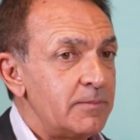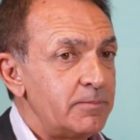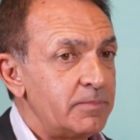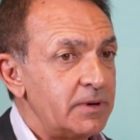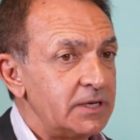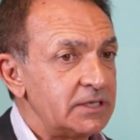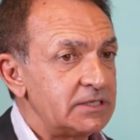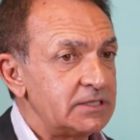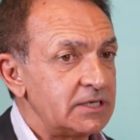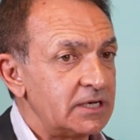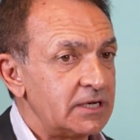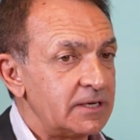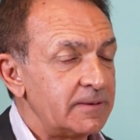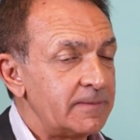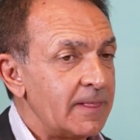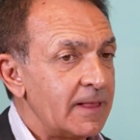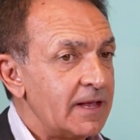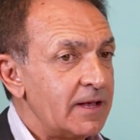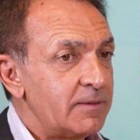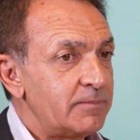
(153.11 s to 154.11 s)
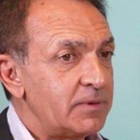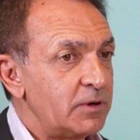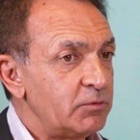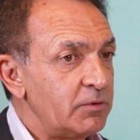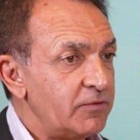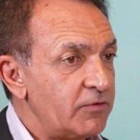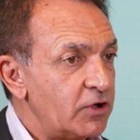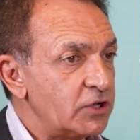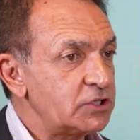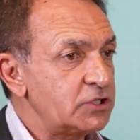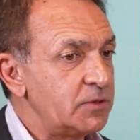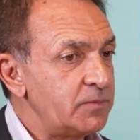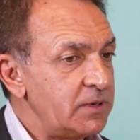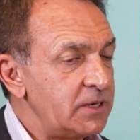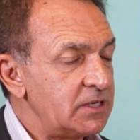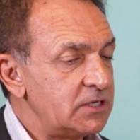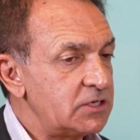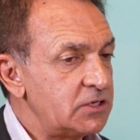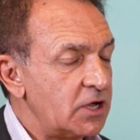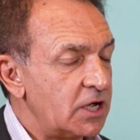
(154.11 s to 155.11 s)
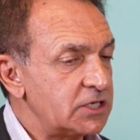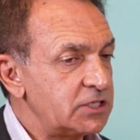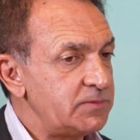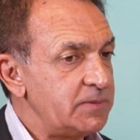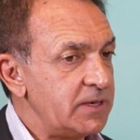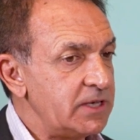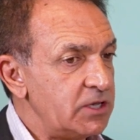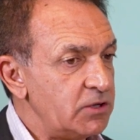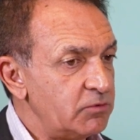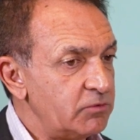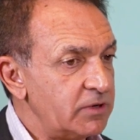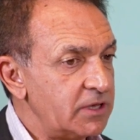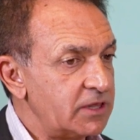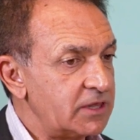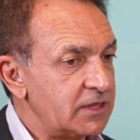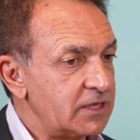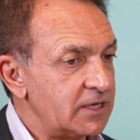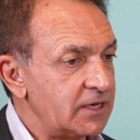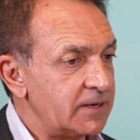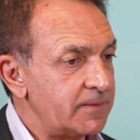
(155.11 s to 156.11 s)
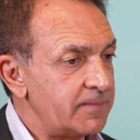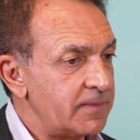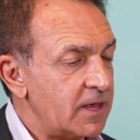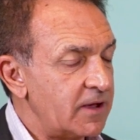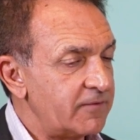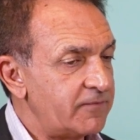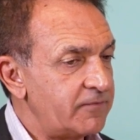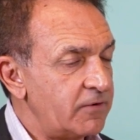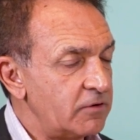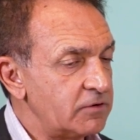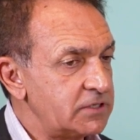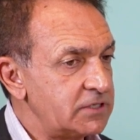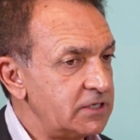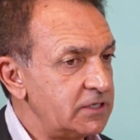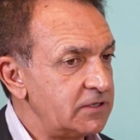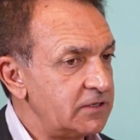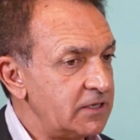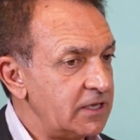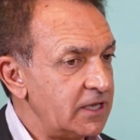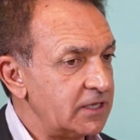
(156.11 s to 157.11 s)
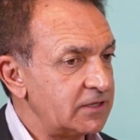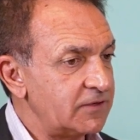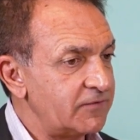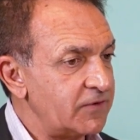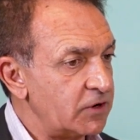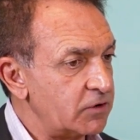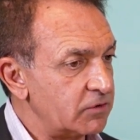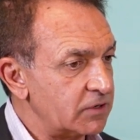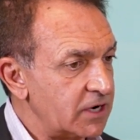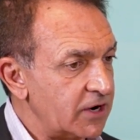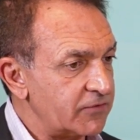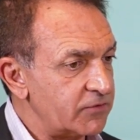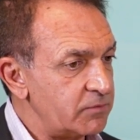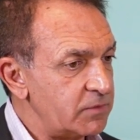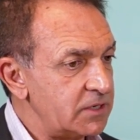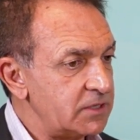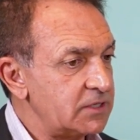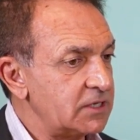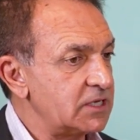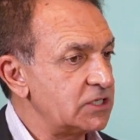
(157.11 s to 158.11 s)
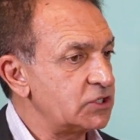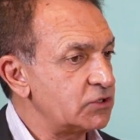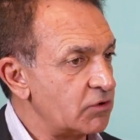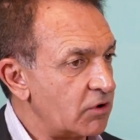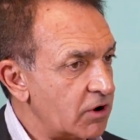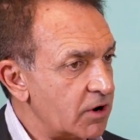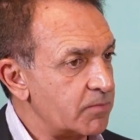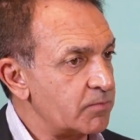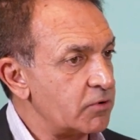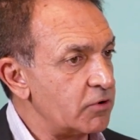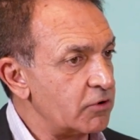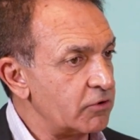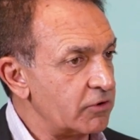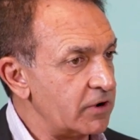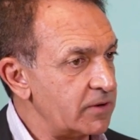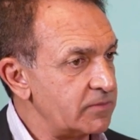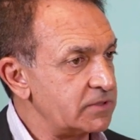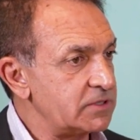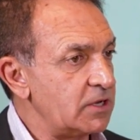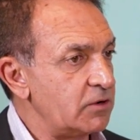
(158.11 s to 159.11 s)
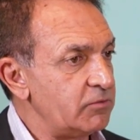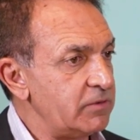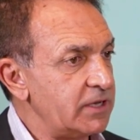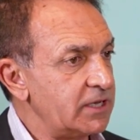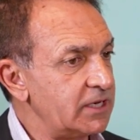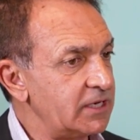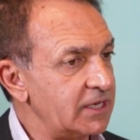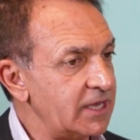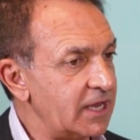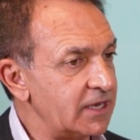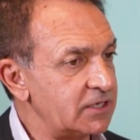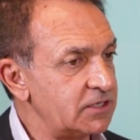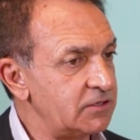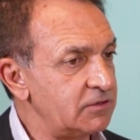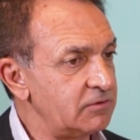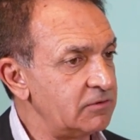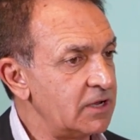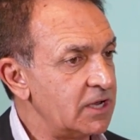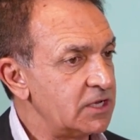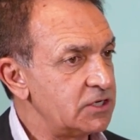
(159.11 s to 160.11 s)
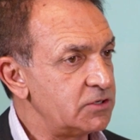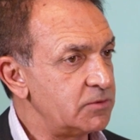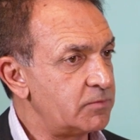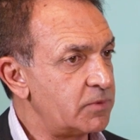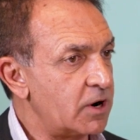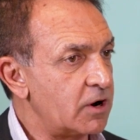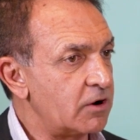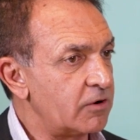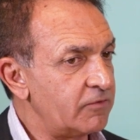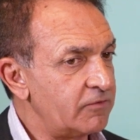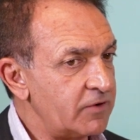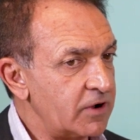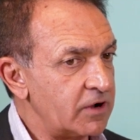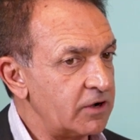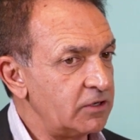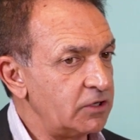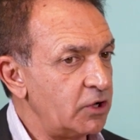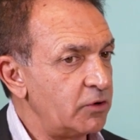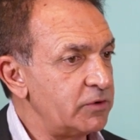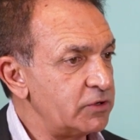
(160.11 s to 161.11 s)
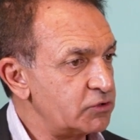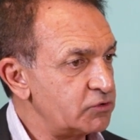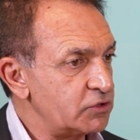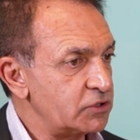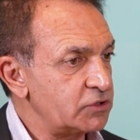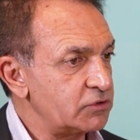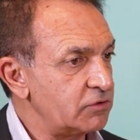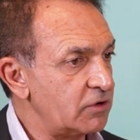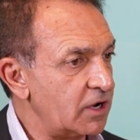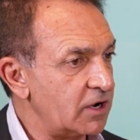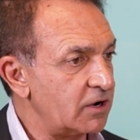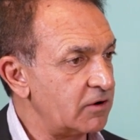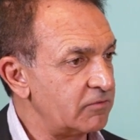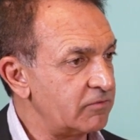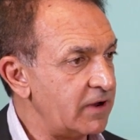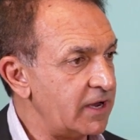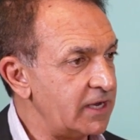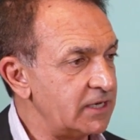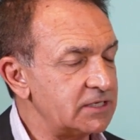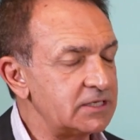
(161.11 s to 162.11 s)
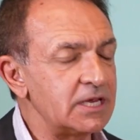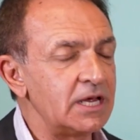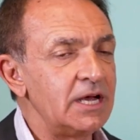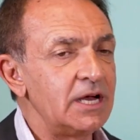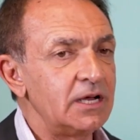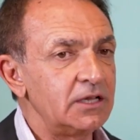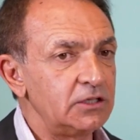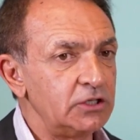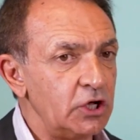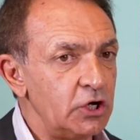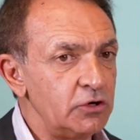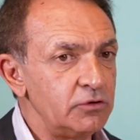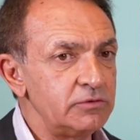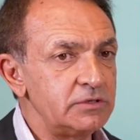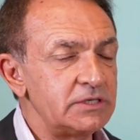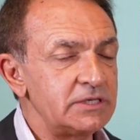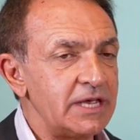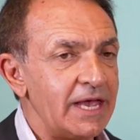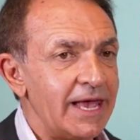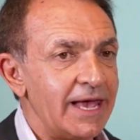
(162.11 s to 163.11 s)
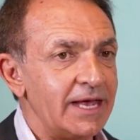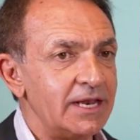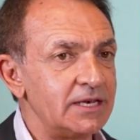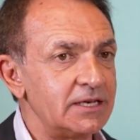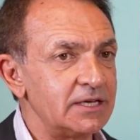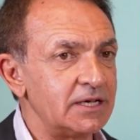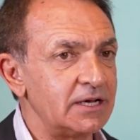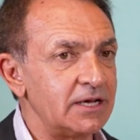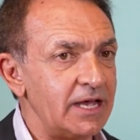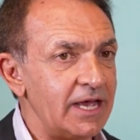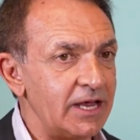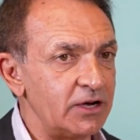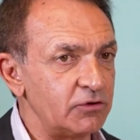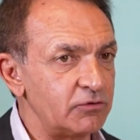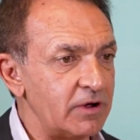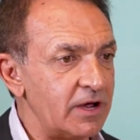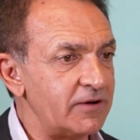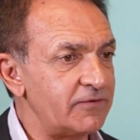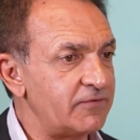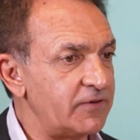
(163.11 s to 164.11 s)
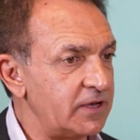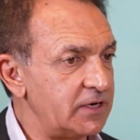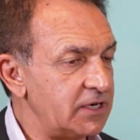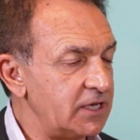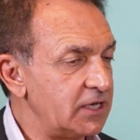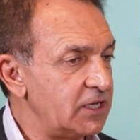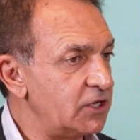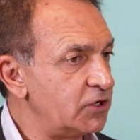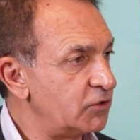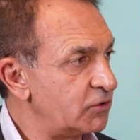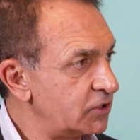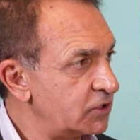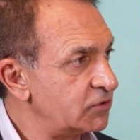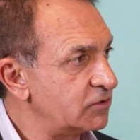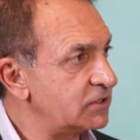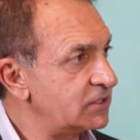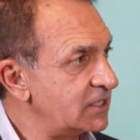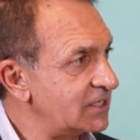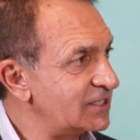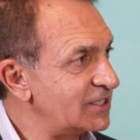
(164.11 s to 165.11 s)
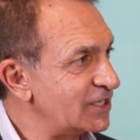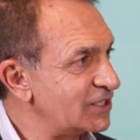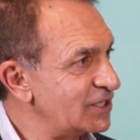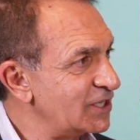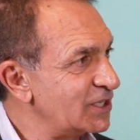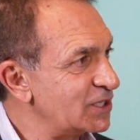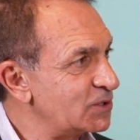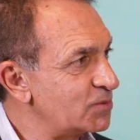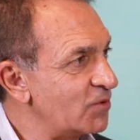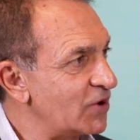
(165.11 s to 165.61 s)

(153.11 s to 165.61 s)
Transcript: But, uh, but we've also been uh, speaking with uh, folks in at the federal government because there are programs that we can get to, to borrow very low interest uh, rate loans and, uh, and grant funding in order to assist us in this